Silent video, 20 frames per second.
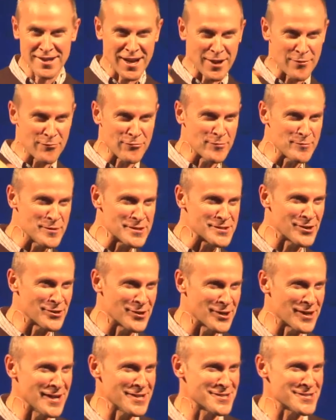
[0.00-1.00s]
from this
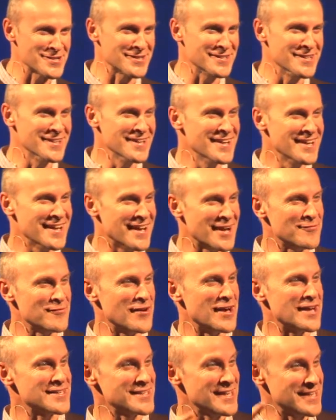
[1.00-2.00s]
congregation
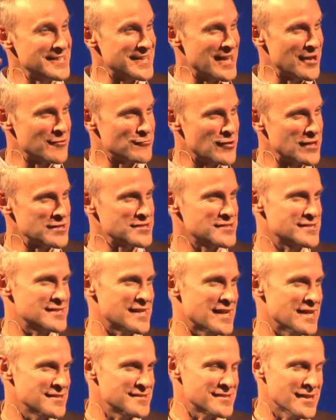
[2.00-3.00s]
now runs
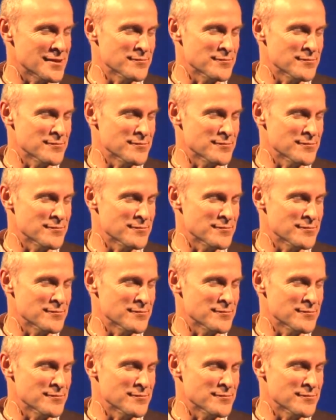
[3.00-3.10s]
that